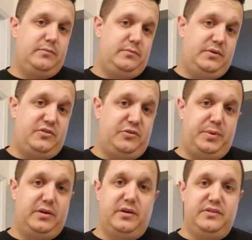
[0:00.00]
it's just
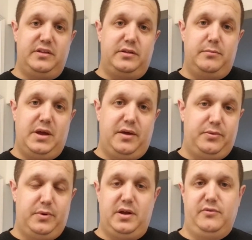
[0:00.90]
because I did the math,
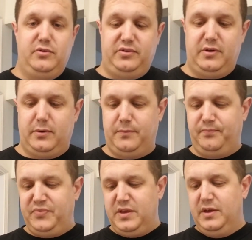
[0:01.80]
whatever. So
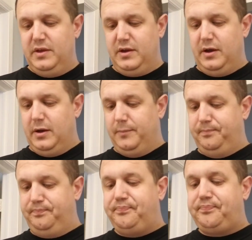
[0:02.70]

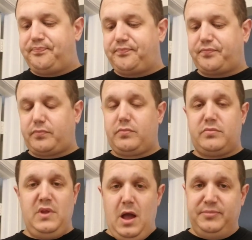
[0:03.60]

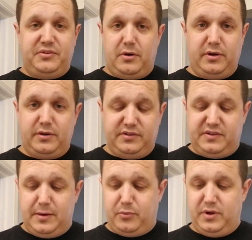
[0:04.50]
I'm starting on
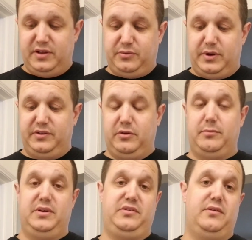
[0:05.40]
step 1. That's what I told
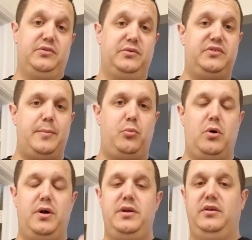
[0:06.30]
myself. So step
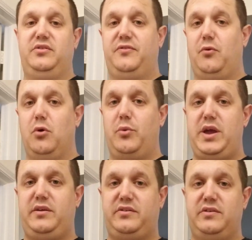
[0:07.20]
1 is 4
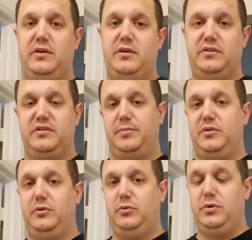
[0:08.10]
weeks. Step
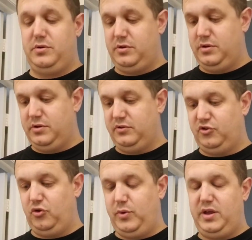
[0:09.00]
2,
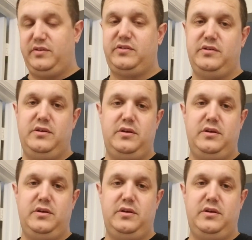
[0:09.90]
2 weeks.